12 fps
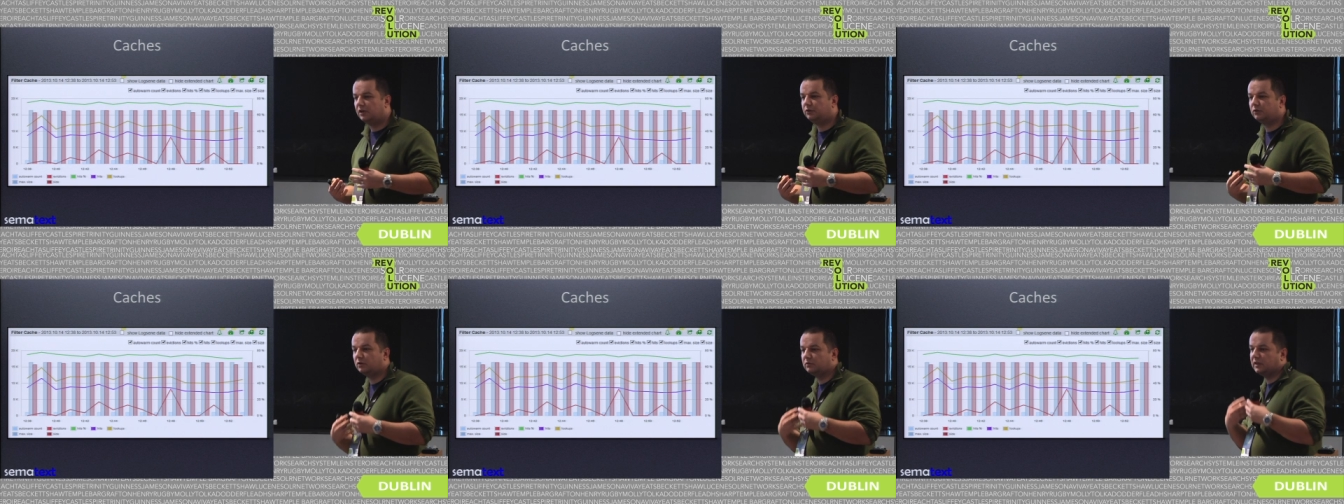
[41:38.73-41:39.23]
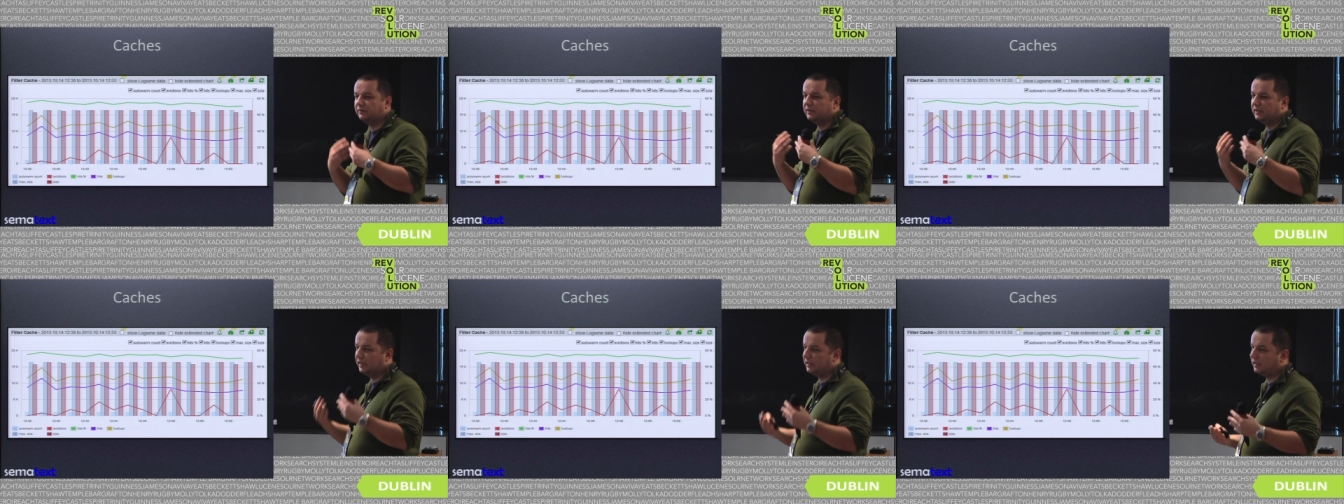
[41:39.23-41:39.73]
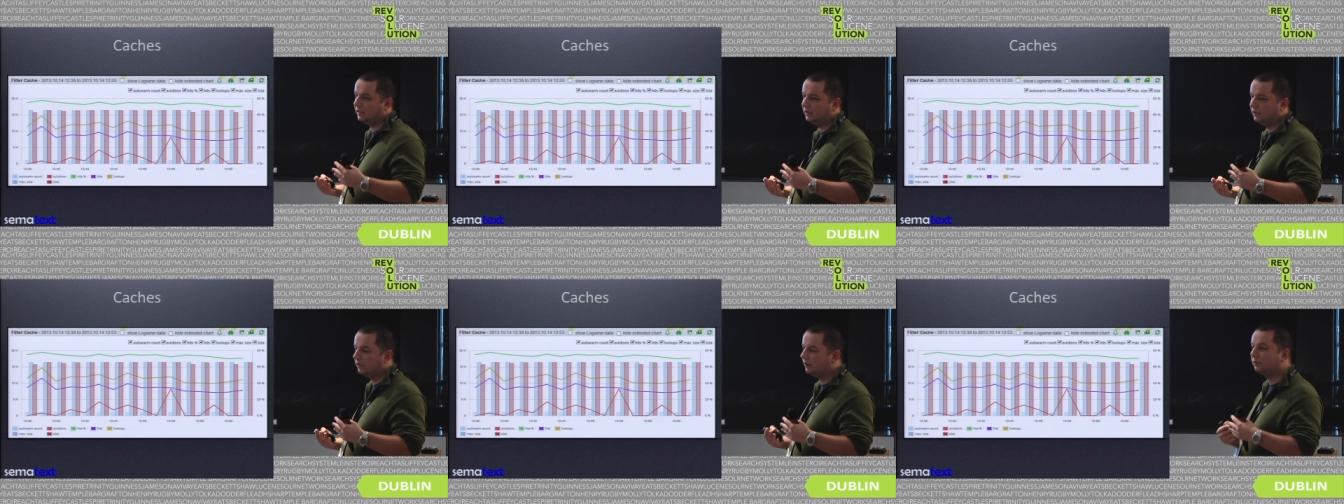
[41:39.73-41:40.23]
you don't have the data,
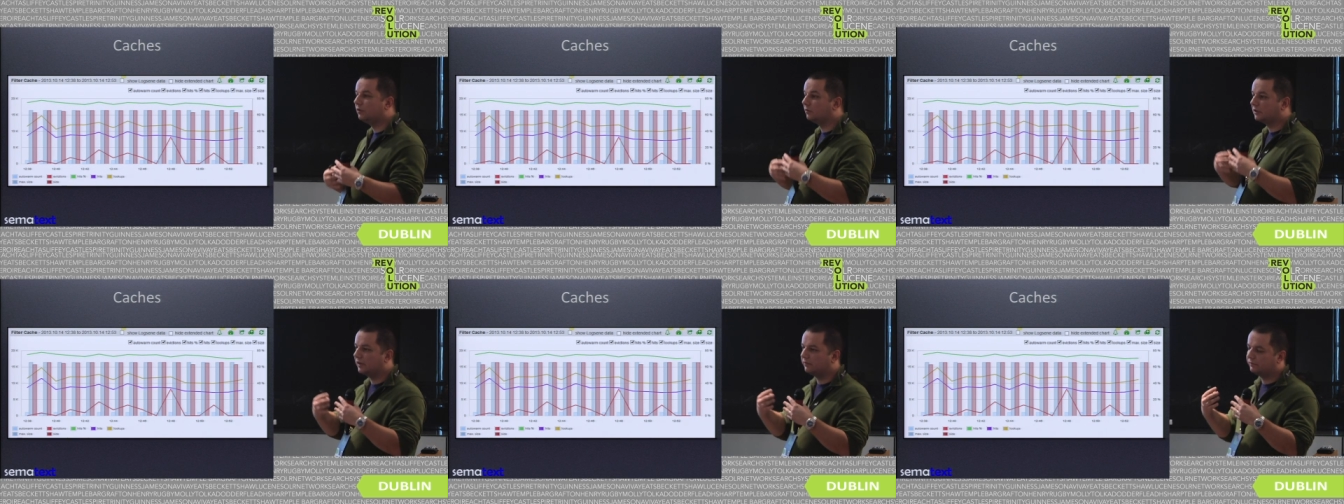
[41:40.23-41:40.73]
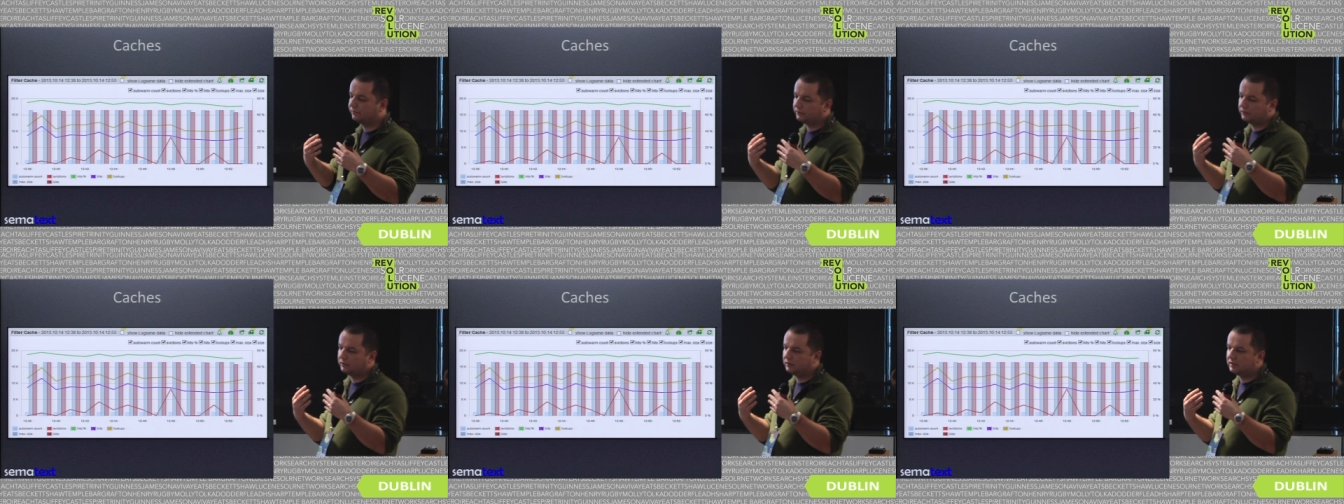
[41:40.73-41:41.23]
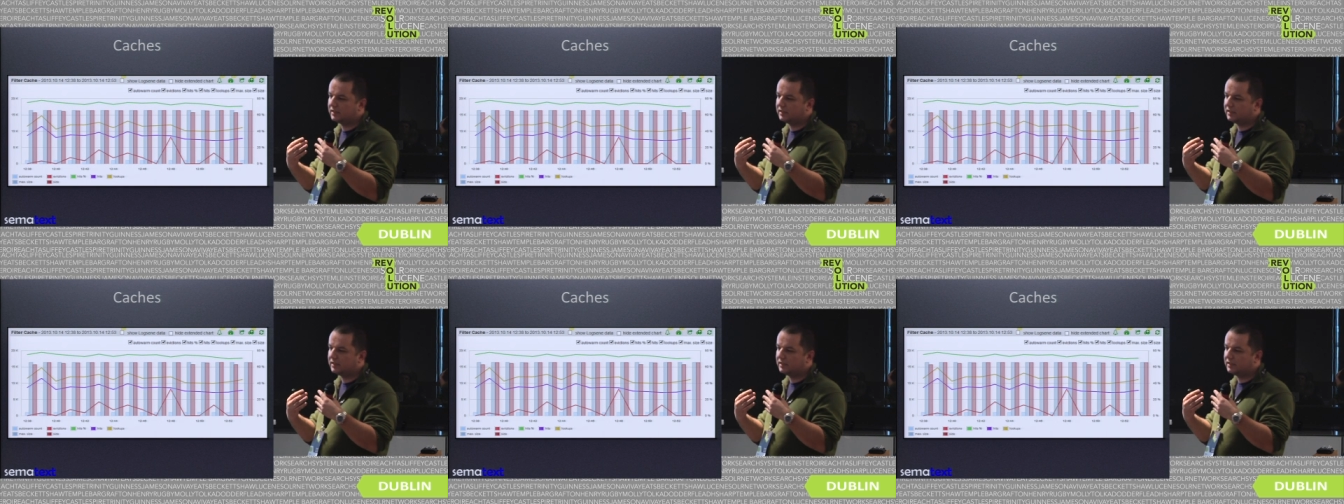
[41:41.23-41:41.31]
uh, you don't have uh,